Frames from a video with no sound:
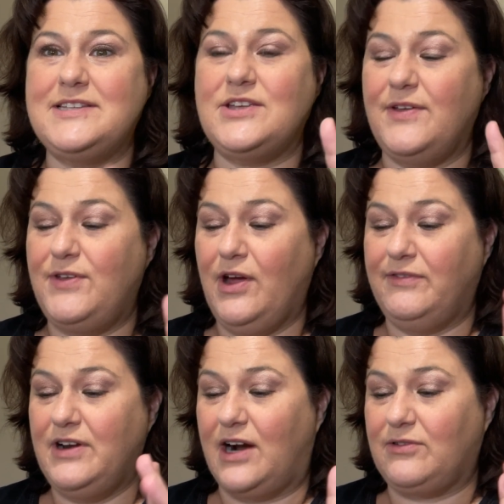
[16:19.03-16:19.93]
So if you have
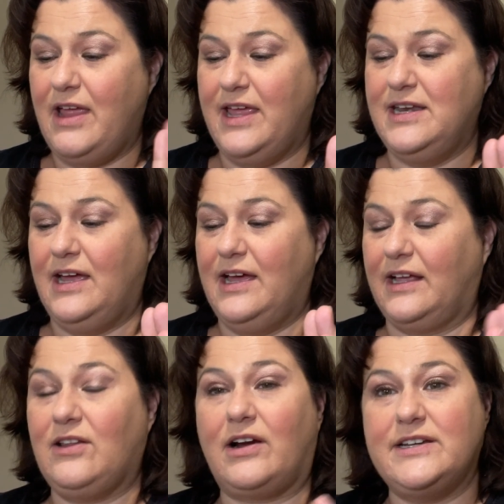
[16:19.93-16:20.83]
not read uh,
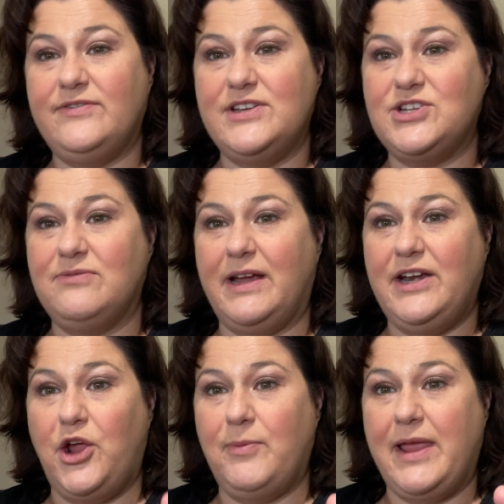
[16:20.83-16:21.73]
Clark and Division by
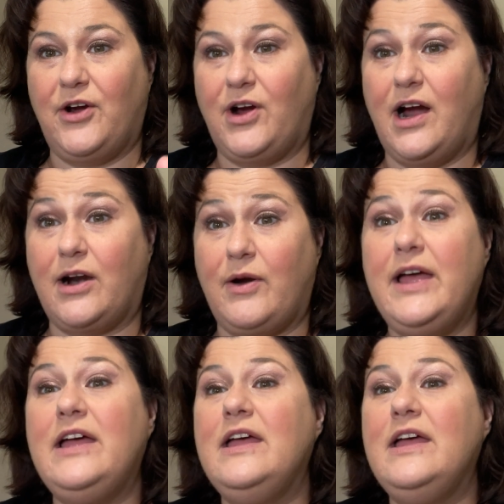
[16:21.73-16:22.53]
Naomi Hirahara,